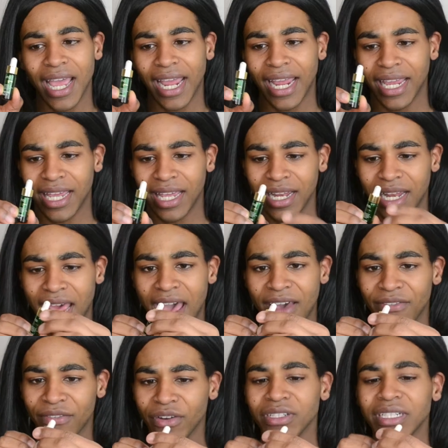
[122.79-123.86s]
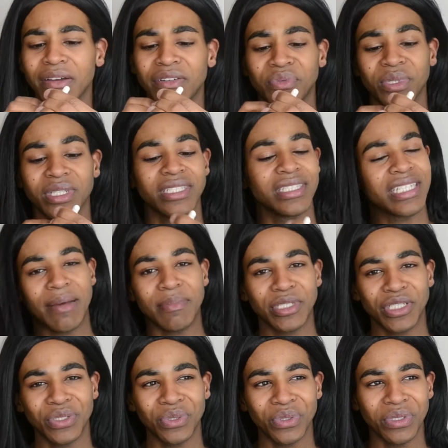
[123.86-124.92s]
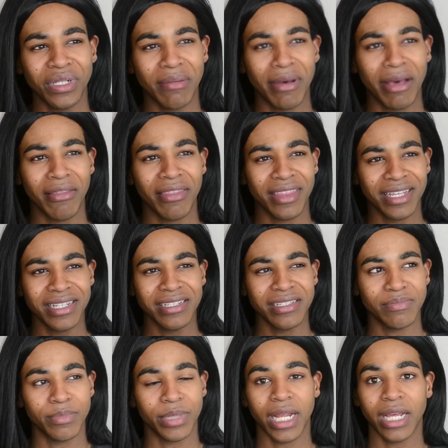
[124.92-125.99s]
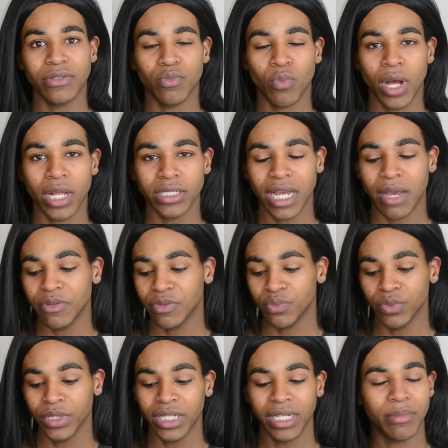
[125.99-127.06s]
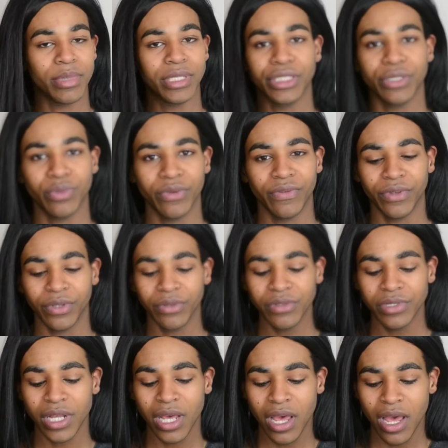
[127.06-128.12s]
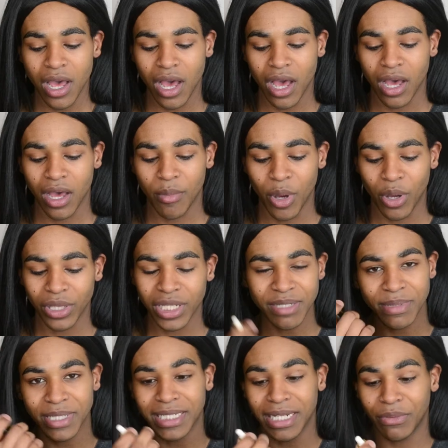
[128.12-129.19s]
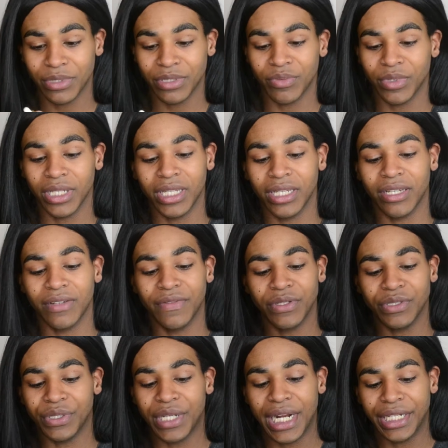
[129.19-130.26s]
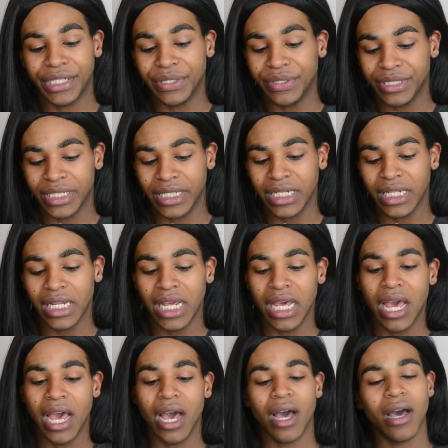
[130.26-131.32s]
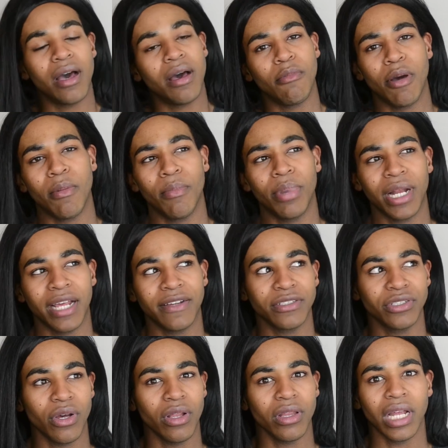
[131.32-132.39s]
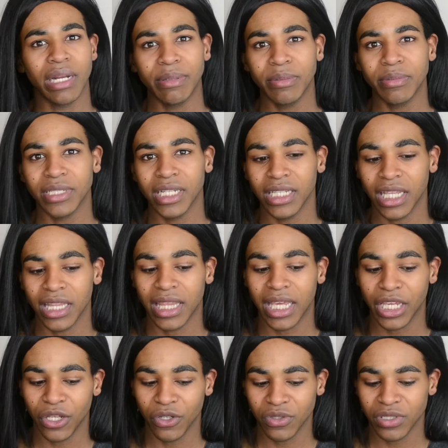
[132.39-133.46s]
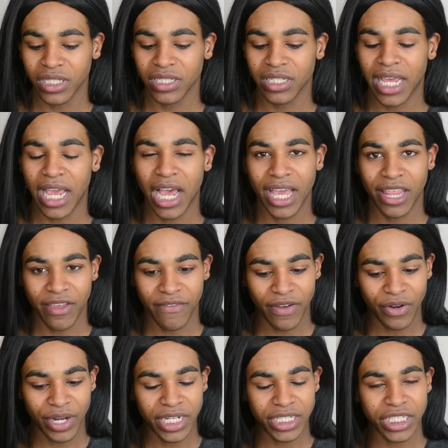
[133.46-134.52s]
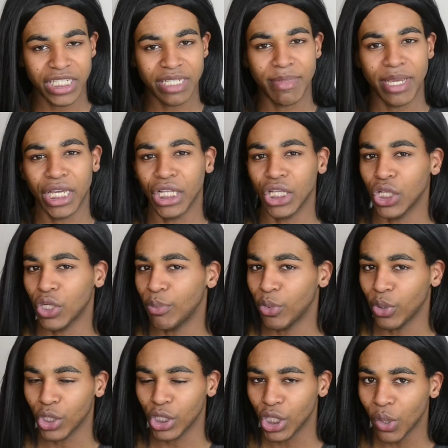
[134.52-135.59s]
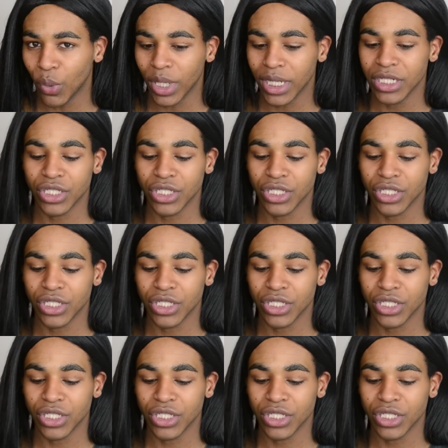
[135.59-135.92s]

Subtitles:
And at first I was really skeptical about this, but I was reading a bunch of reviews on this because I was really confused on how to use it. But I saw a lot of people saying that they use this in their foundation to make it look more glowy.